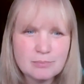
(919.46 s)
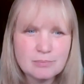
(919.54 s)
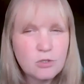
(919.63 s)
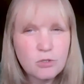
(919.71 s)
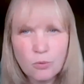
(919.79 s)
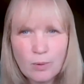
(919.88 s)
Can
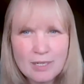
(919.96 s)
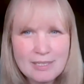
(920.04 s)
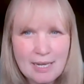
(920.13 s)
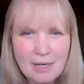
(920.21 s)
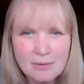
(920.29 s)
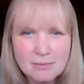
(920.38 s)
you do it right
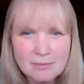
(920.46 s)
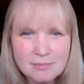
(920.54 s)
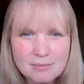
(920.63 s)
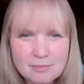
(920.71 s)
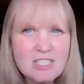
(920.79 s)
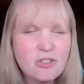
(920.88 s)
now?
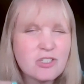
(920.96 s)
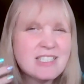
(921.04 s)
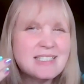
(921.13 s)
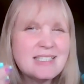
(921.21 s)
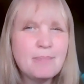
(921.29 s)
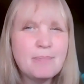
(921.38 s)
Is there
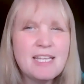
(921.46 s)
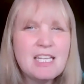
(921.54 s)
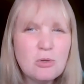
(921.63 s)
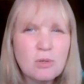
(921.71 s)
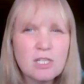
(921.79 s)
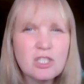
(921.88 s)
something
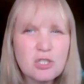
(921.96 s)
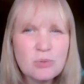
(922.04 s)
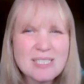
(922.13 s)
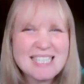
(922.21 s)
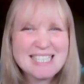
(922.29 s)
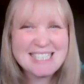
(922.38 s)
you can do
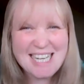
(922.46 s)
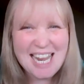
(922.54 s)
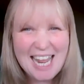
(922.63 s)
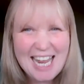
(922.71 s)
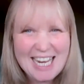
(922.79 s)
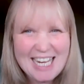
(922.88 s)

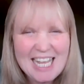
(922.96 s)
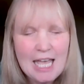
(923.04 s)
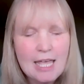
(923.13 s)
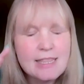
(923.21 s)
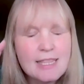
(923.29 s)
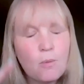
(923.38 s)
today
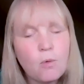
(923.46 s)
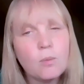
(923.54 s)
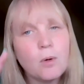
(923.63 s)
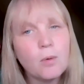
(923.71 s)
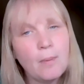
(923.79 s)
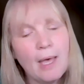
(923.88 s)
that will
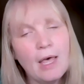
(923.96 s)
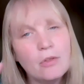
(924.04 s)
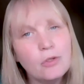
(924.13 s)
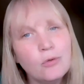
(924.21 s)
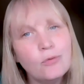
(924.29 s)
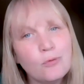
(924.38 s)
propel
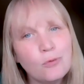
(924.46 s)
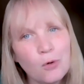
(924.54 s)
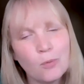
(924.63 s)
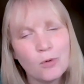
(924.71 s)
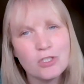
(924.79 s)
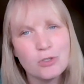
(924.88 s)
you
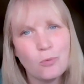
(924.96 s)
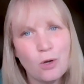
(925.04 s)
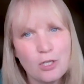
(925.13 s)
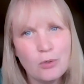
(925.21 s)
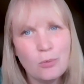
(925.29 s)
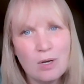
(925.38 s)
forward to
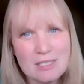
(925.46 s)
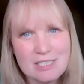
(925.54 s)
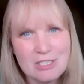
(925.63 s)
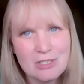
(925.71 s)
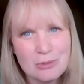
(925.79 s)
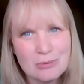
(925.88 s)
what you want
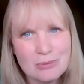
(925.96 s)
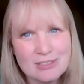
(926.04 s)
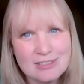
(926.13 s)
to do?